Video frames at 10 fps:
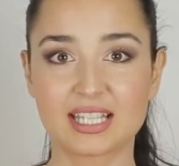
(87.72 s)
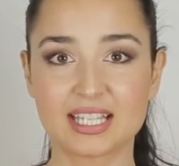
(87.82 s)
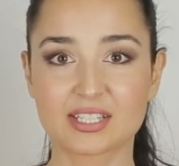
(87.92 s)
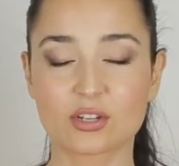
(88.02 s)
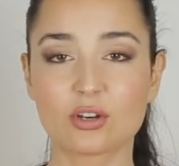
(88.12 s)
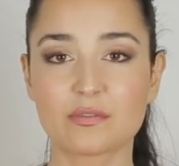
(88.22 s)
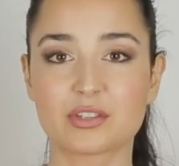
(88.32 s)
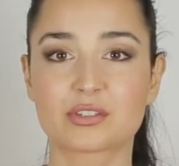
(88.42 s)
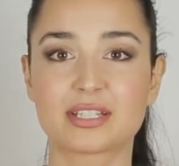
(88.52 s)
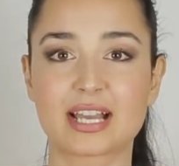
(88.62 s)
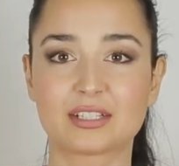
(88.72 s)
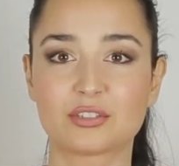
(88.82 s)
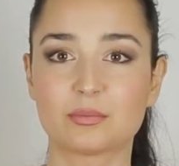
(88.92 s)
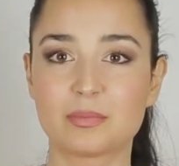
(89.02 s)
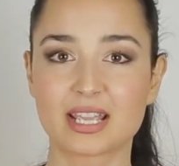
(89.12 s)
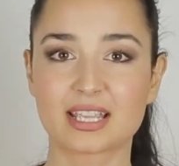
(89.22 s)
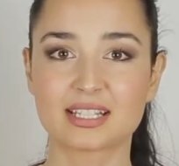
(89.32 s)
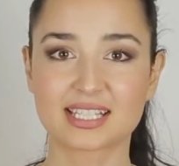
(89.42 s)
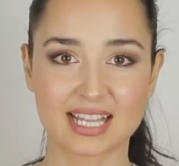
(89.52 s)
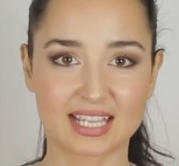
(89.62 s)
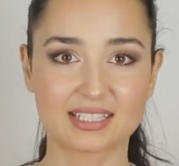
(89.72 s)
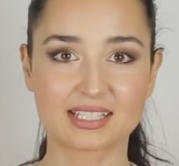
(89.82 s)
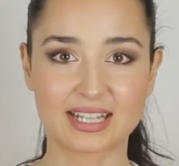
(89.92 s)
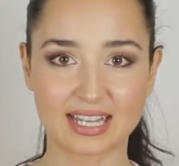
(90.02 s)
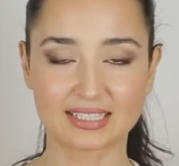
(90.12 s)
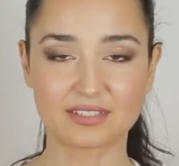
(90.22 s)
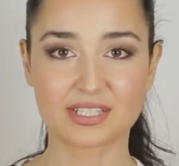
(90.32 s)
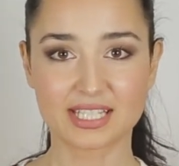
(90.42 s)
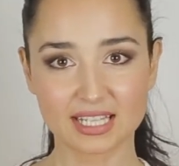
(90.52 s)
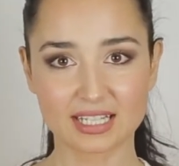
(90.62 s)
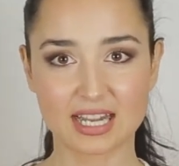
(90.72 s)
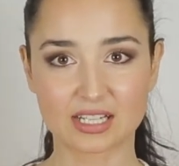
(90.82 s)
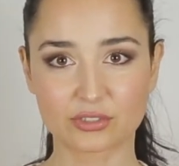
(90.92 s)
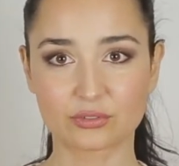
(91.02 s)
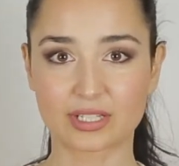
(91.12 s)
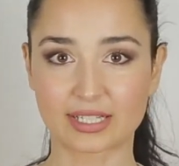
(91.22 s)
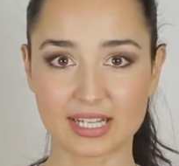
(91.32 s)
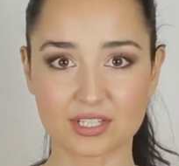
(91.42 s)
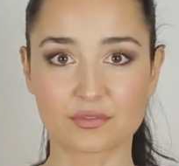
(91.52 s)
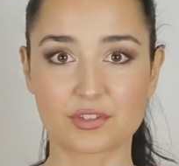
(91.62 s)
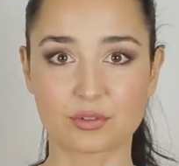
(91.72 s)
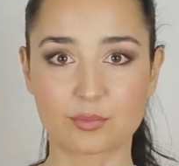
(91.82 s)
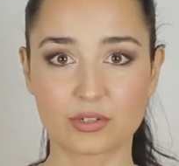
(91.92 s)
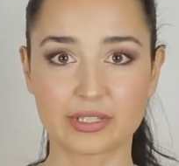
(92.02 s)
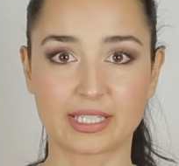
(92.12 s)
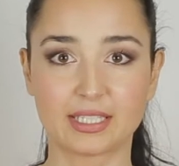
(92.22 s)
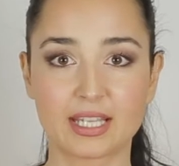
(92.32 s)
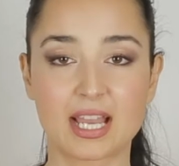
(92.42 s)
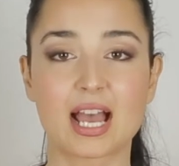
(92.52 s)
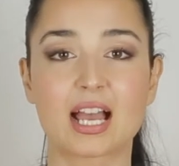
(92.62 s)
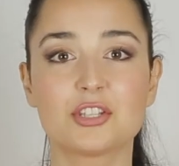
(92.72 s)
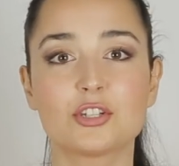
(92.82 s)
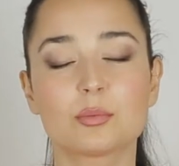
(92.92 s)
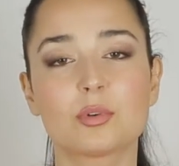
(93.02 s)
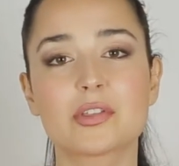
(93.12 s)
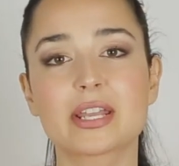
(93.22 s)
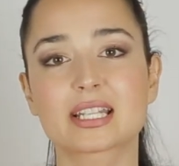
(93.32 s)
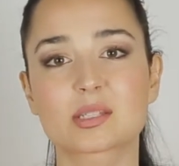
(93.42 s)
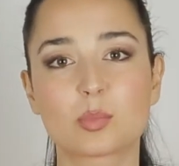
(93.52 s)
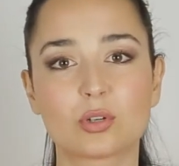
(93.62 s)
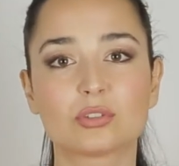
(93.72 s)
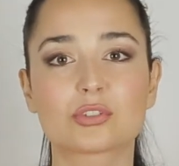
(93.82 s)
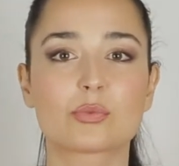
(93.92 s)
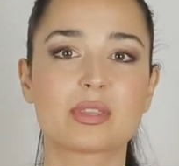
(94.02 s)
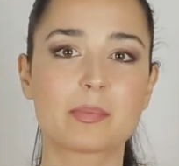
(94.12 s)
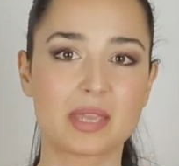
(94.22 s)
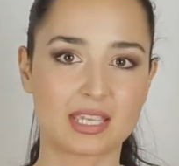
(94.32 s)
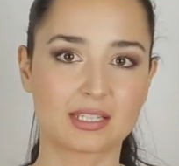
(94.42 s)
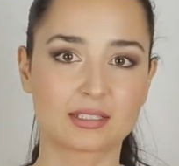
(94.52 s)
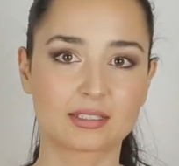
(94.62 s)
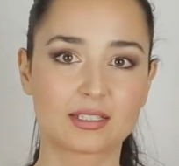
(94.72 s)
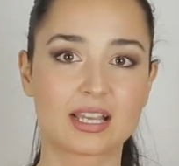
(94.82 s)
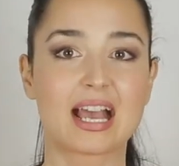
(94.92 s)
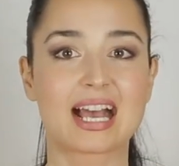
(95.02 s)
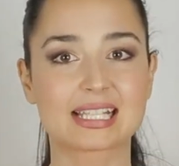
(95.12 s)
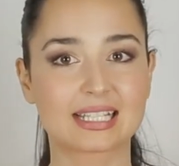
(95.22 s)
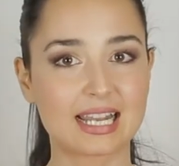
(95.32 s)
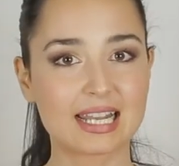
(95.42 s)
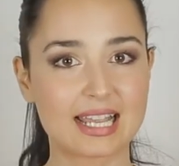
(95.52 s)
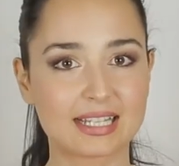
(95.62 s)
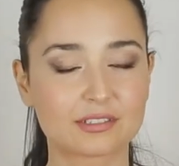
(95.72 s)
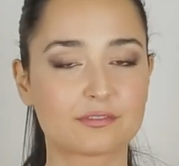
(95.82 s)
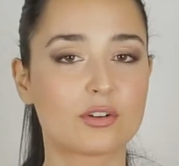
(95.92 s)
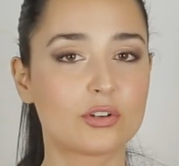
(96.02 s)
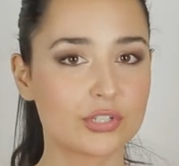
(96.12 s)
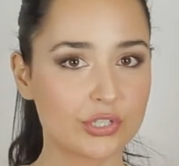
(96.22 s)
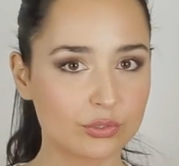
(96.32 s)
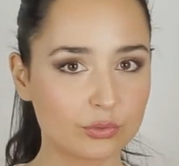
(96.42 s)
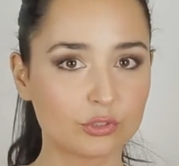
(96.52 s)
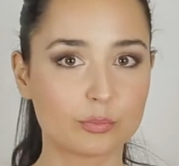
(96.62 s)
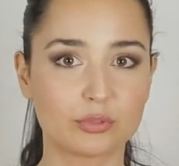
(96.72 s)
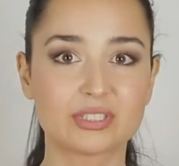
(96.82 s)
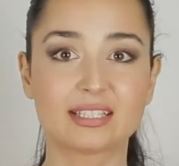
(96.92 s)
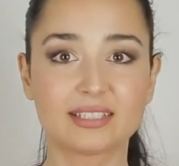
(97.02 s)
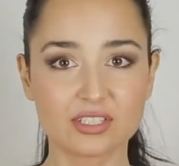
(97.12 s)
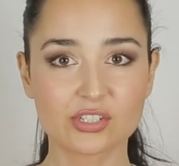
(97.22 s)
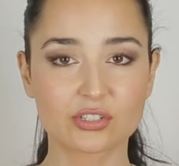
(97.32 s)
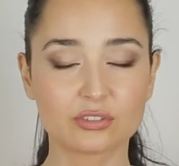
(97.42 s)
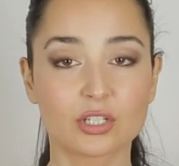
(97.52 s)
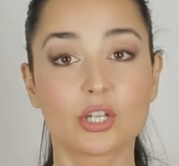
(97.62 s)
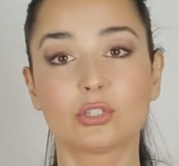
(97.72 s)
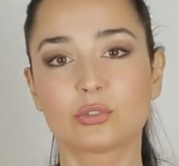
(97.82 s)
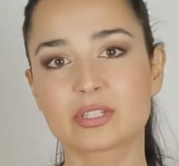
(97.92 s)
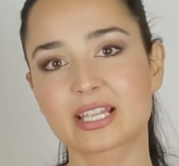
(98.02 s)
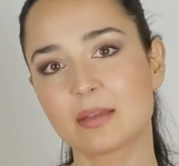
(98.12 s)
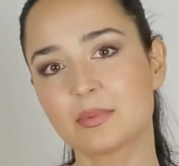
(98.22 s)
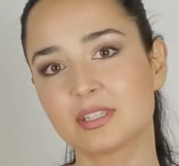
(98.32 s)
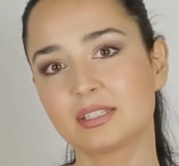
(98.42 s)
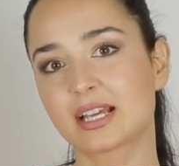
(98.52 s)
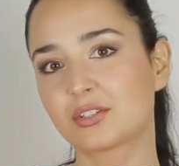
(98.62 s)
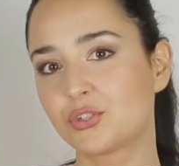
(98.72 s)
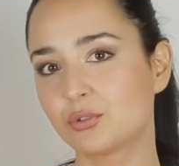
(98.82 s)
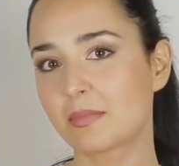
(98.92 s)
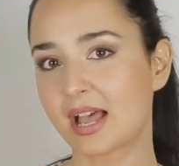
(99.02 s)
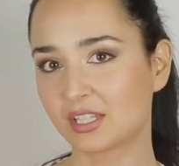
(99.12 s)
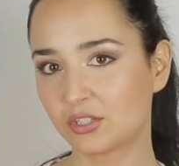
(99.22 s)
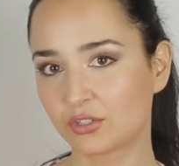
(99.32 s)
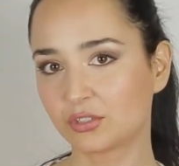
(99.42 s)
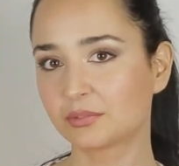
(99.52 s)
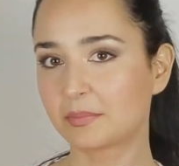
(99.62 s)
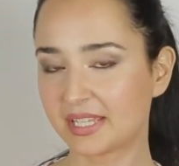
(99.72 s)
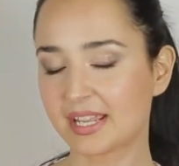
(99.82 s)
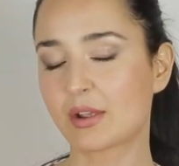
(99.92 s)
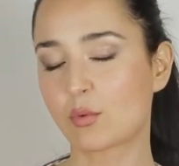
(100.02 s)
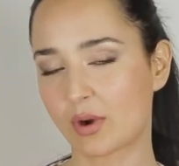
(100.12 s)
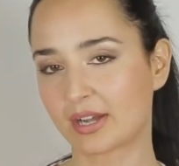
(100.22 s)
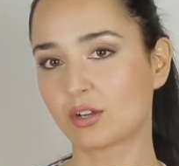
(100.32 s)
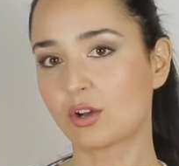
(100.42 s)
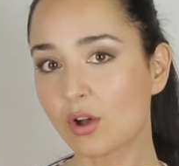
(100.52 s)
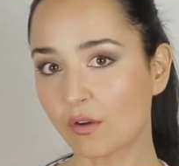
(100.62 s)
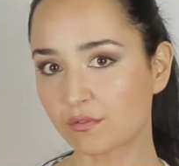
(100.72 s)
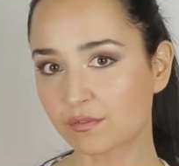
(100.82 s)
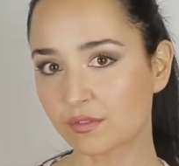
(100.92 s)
it's obvious that your brain sends negative signals to the rest of your body, and your body responds with pain, as an alert for you to put attention to something that you might not be aware of.